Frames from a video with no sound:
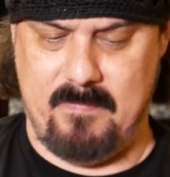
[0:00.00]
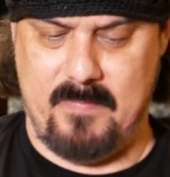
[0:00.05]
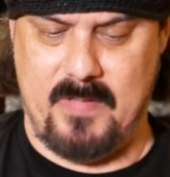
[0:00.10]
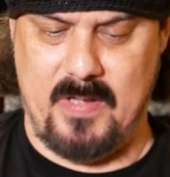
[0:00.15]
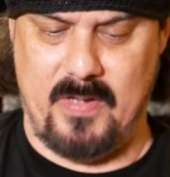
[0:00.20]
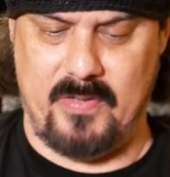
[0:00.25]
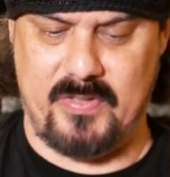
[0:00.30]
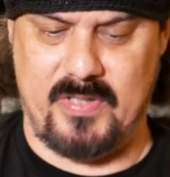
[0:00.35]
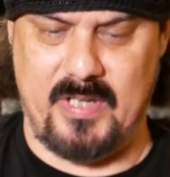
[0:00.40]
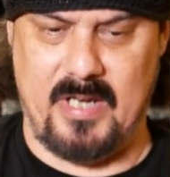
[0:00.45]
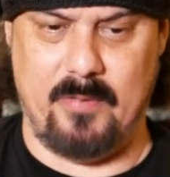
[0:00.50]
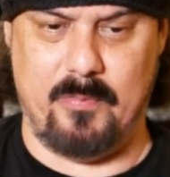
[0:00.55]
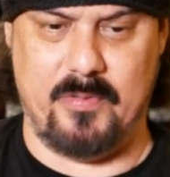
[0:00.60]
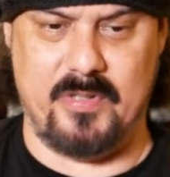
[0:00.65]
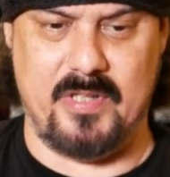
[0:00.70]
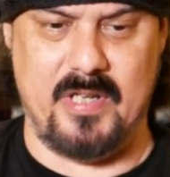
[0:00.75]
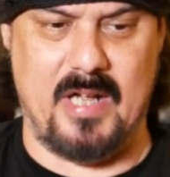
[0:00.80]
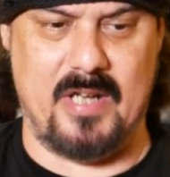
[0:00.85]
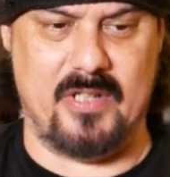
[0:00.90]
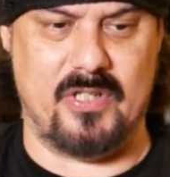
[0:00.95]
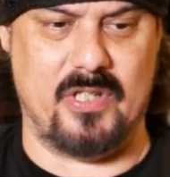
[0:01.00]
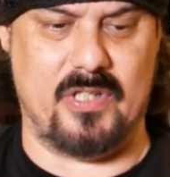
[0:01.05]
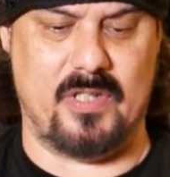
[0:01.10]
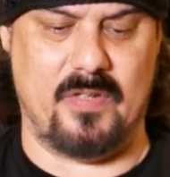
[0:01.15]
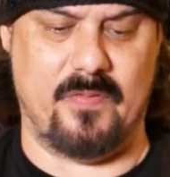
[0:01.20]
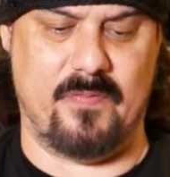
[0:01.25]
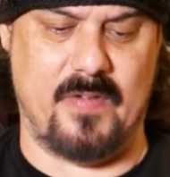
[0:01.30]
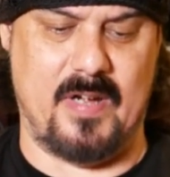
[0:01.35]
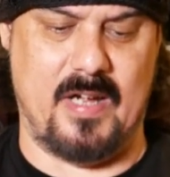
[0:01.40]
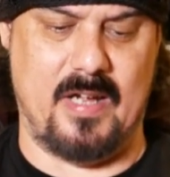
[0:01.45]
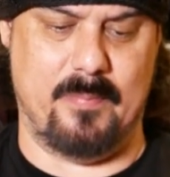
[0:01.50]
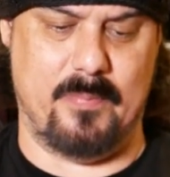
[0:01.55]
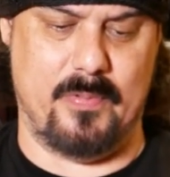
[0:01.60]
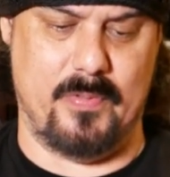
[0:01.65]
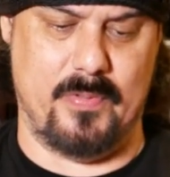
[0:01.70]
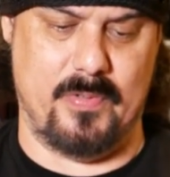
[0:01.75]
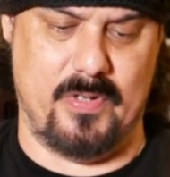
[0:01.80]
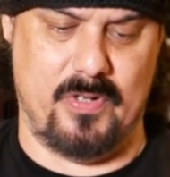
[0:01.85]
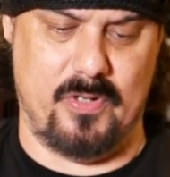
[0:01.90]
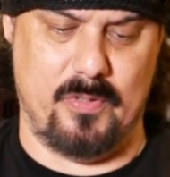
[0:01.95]
they'll say it was not
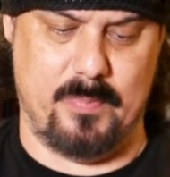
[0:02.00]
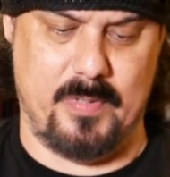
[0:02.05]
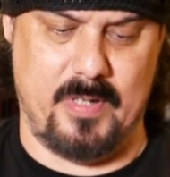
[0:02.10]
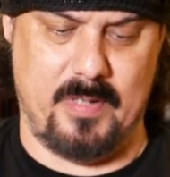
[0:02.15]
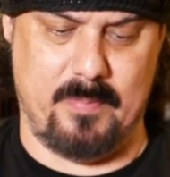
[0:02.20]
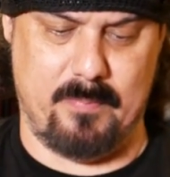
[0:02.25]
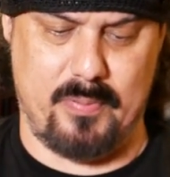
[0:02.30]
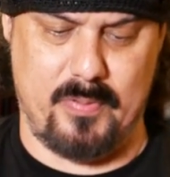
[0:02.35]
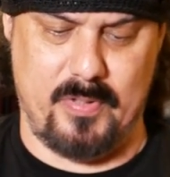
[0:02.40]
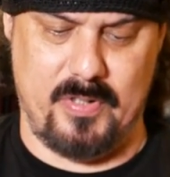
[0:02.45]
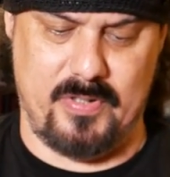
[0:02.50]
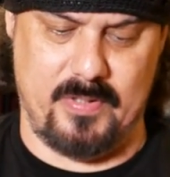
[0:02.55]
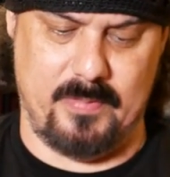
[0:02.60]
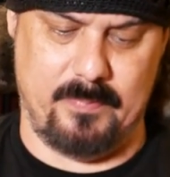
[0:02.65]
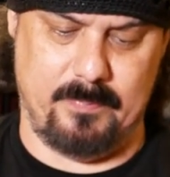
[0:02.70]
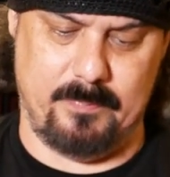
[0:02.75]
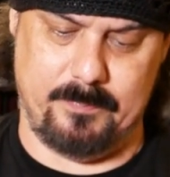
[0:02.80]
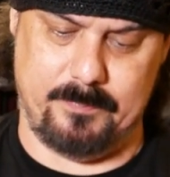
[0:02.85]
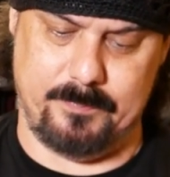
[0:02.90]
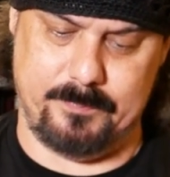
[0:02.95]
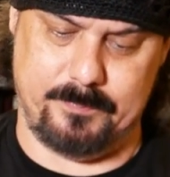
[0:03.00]
justifiable and you'll be in prison.